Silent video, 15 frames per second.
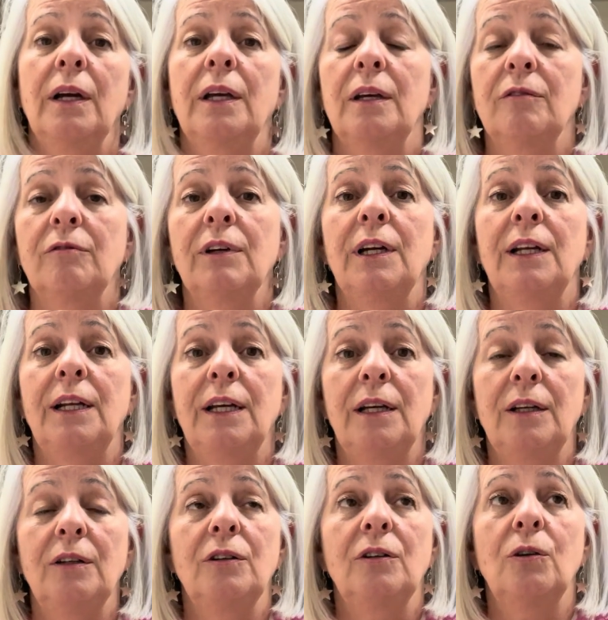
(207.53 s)
It
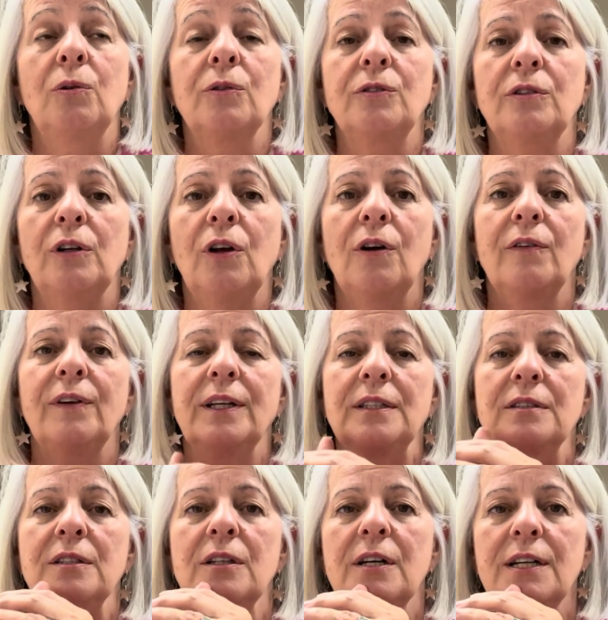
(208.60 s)
really caused a lot of
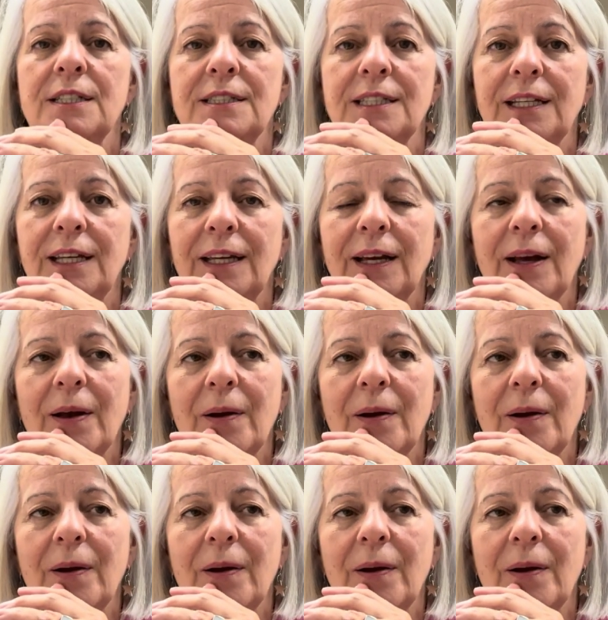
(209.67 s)
anxiety.